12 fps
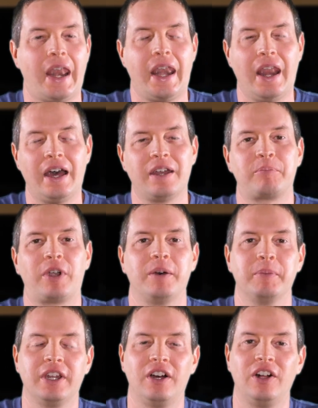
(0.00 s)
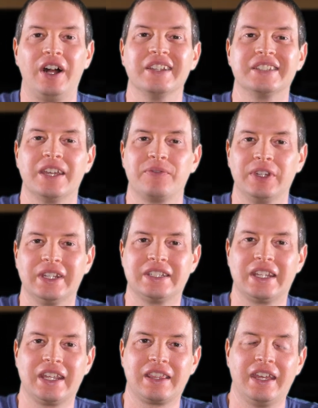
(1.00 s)
Not a problem at all. I'll definitely
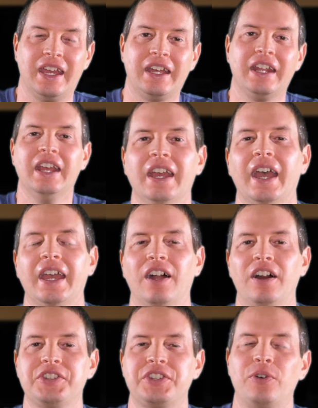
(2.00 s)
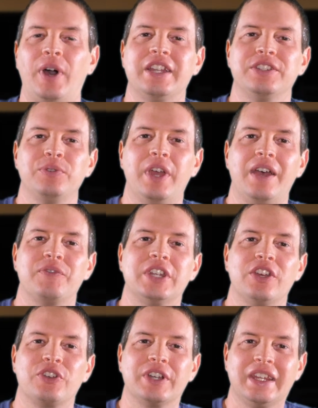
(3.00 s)
take that. And also, I do have
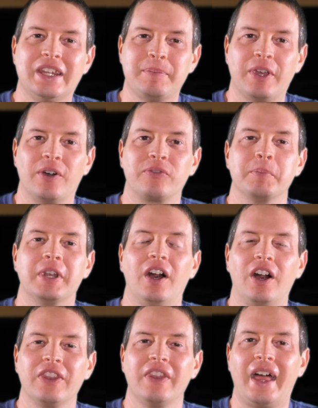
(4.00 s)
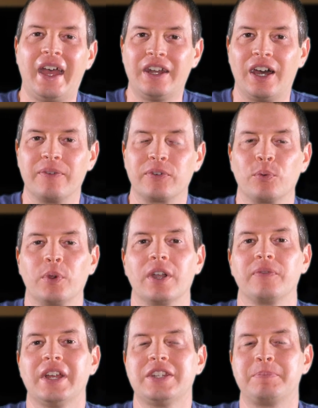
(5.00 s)
another email from an online offer where
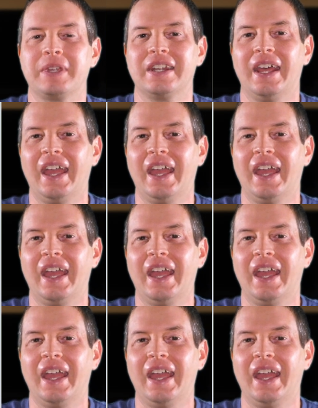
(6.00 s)
if I spend